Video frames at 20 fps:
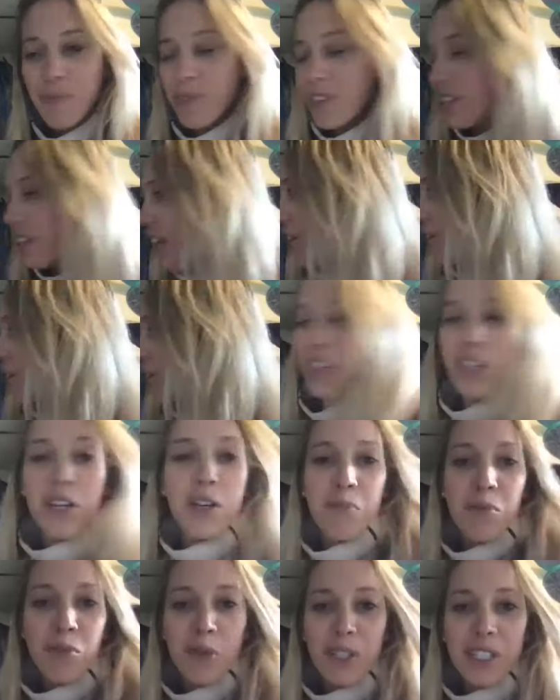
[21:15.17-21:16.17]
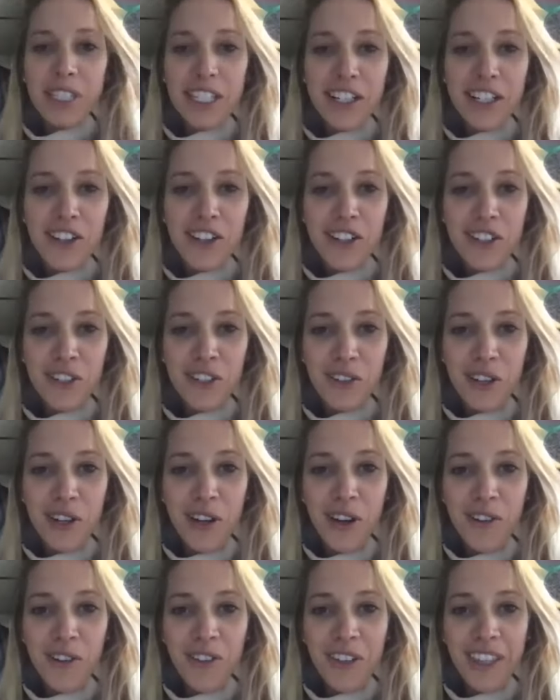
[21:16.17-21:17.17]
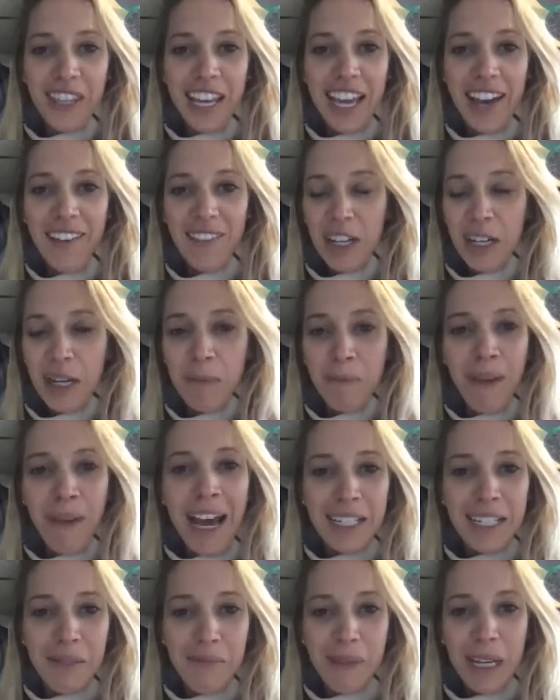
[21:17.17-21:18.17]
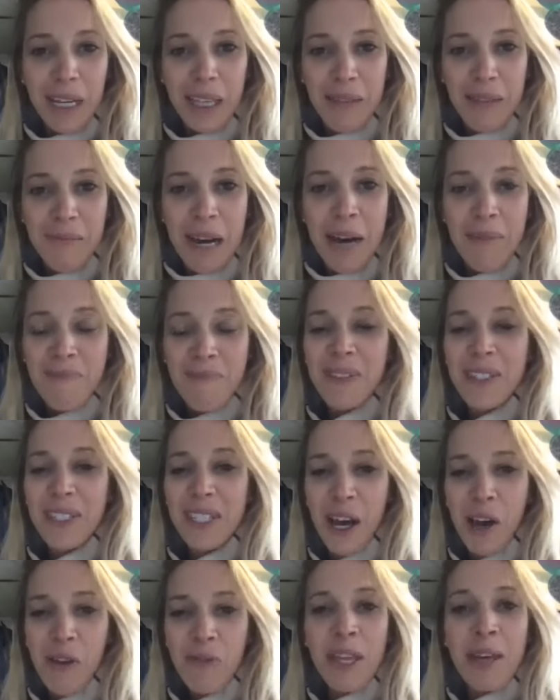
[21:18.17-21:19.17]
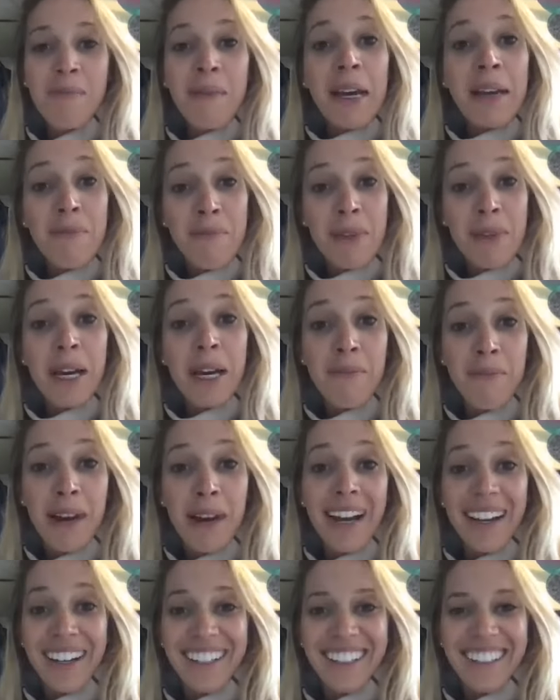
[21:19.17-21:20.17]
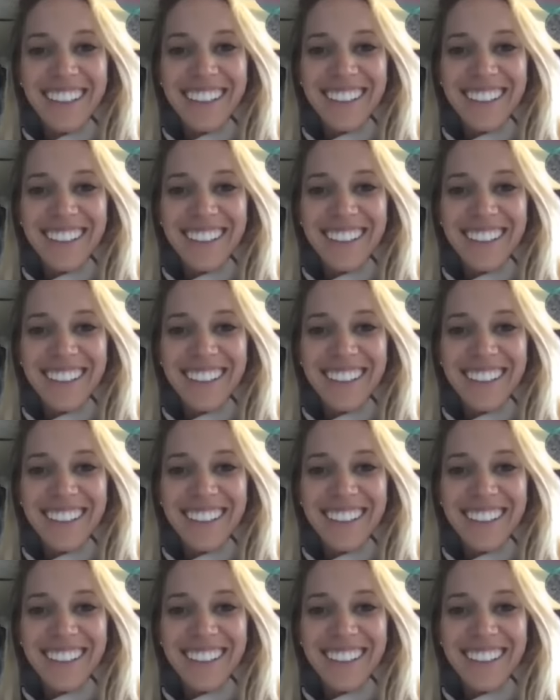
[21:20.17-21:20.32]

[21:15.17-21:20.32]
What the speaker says: left their boards here, and due to COVID, they haven't come back to pick them up. So they might become mine.